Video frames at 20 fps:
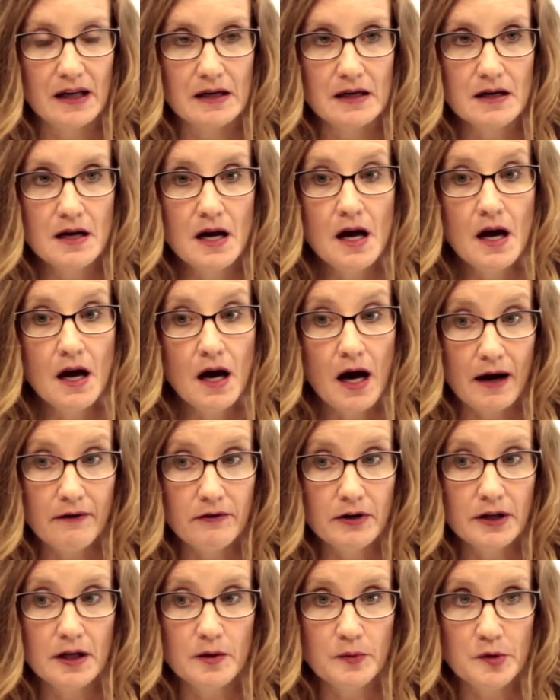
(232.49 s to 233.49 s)
And I
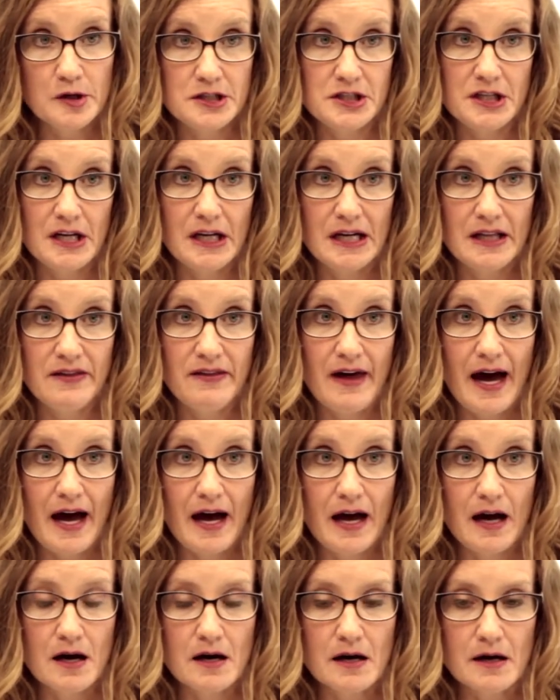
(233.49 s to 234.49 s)
really appreciated that.